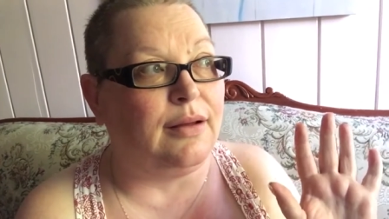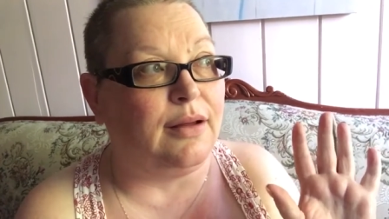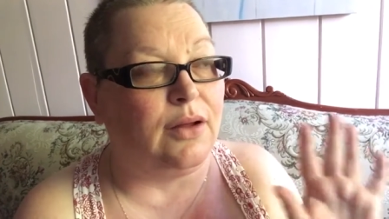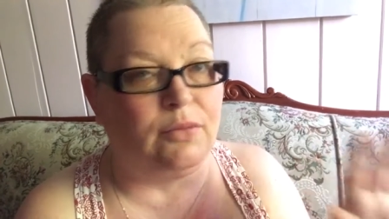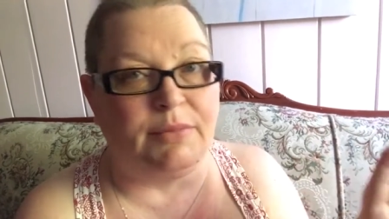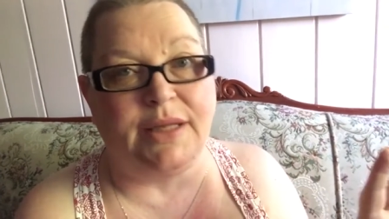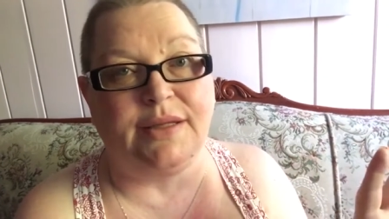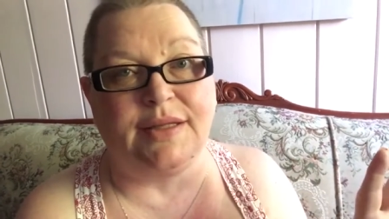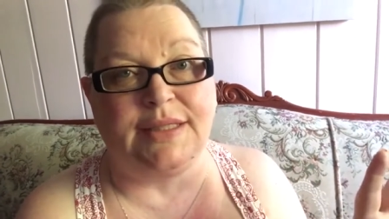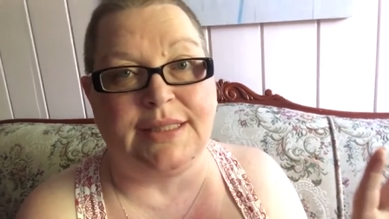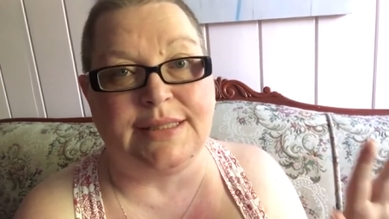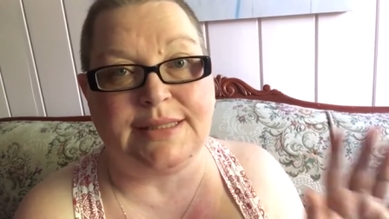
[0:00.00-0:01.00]
oh my
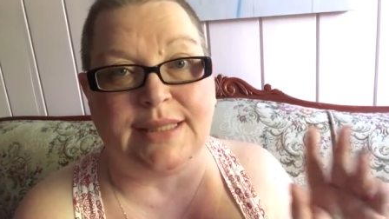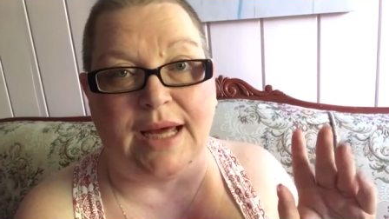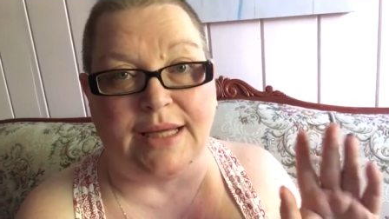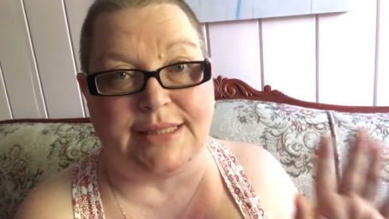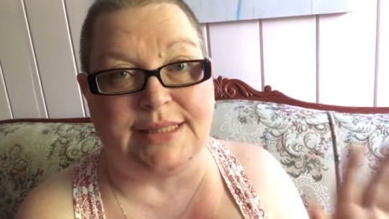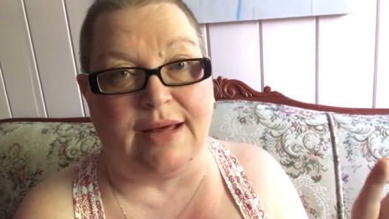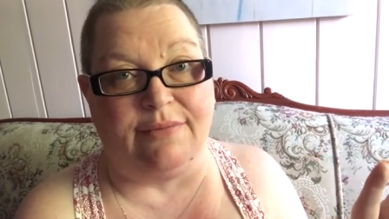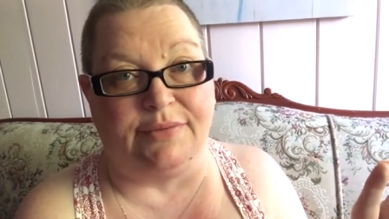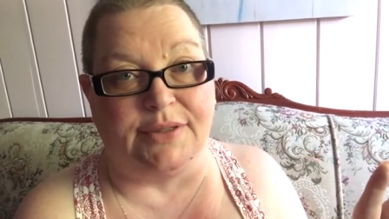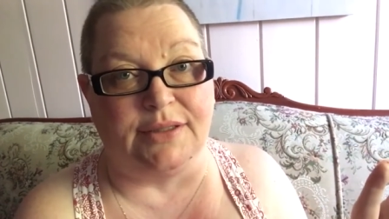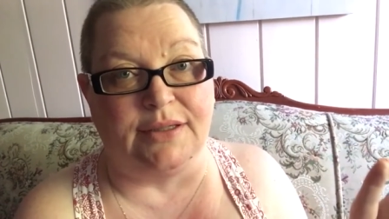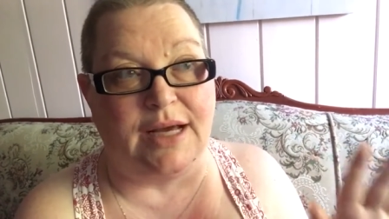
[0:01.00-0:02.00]
goodness, I
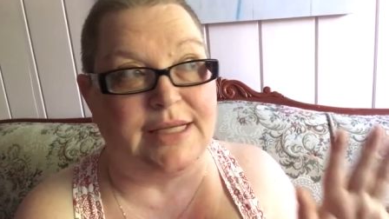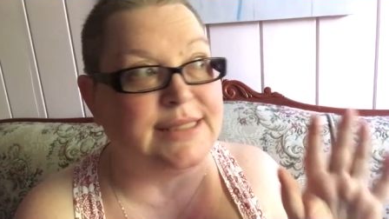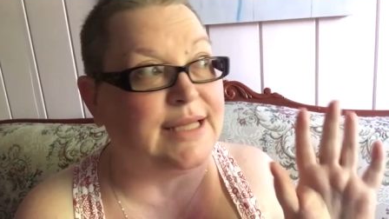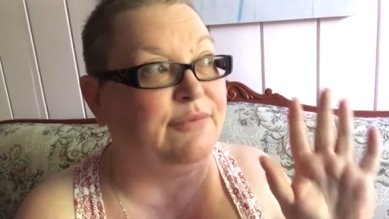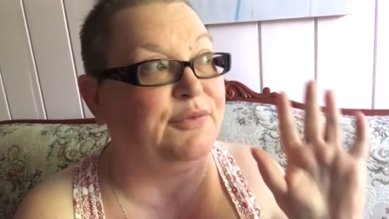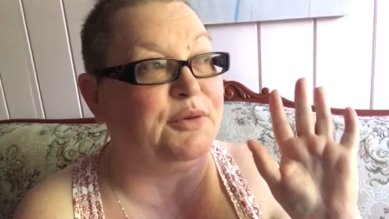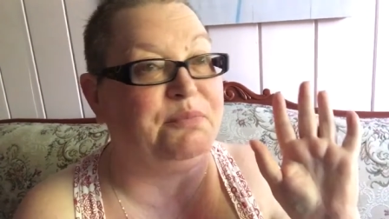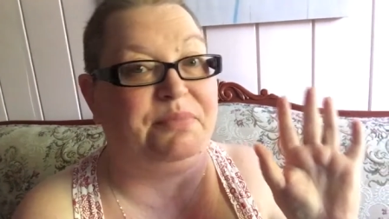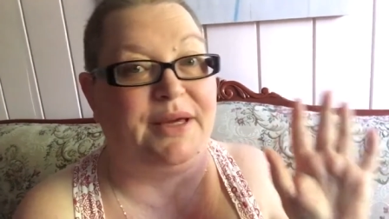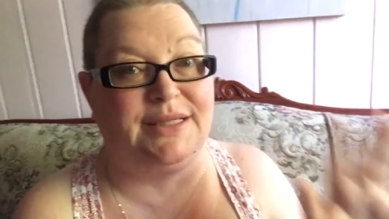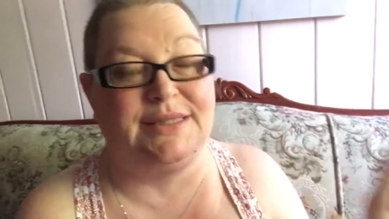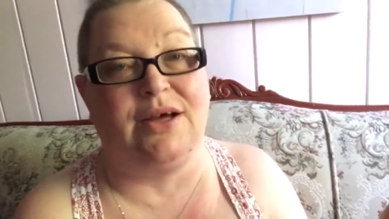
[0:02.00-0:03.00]
suffer. I suffer
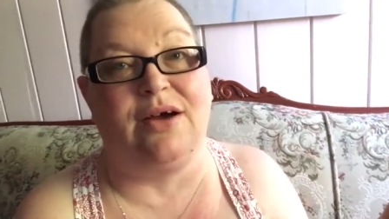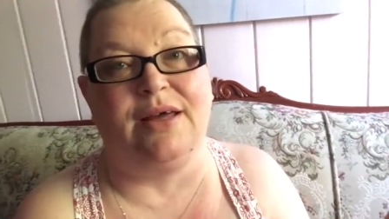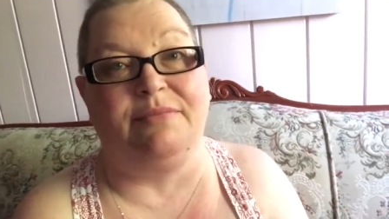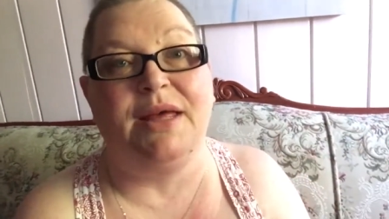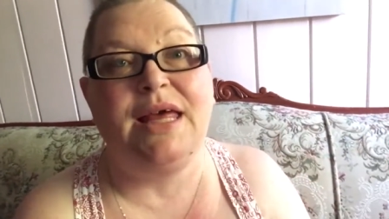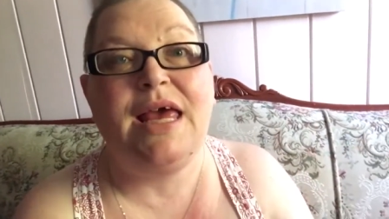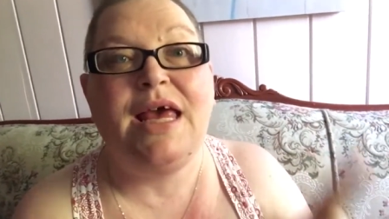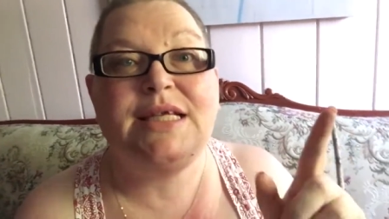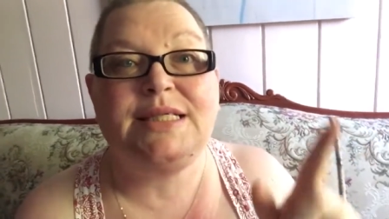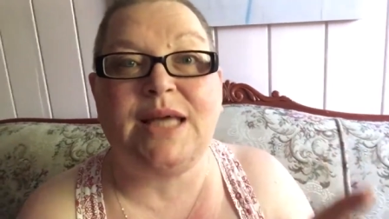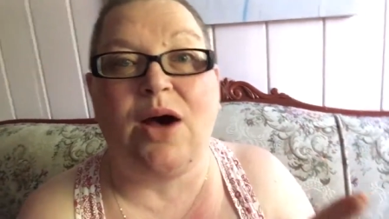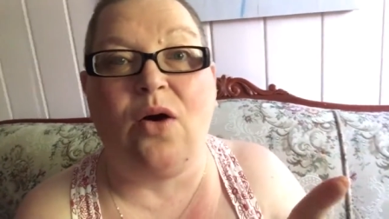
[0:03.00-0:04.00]
big time.
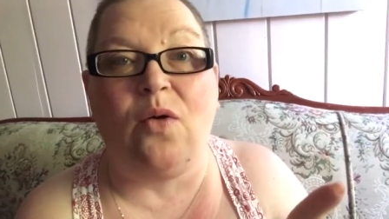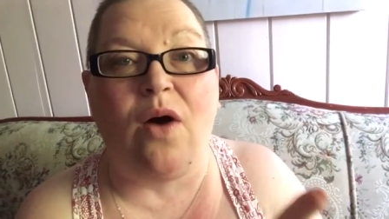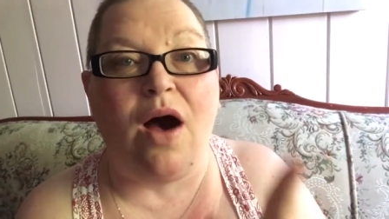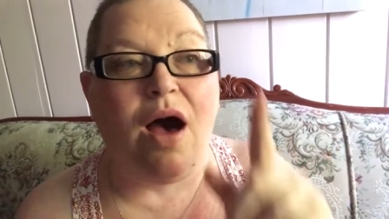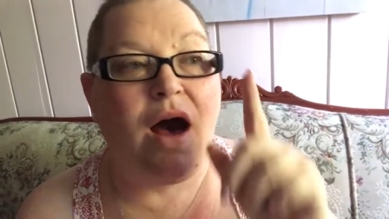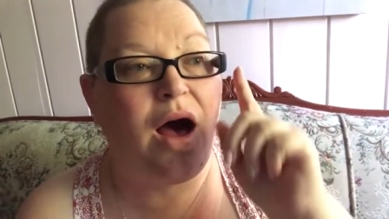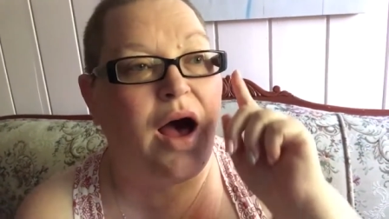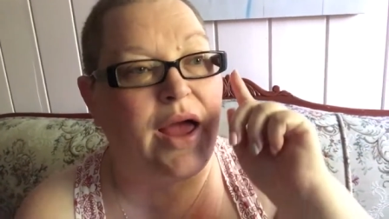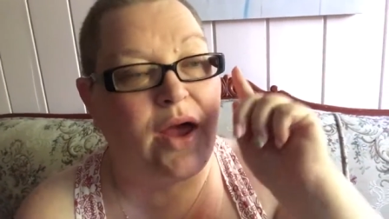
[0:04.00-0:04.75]
So I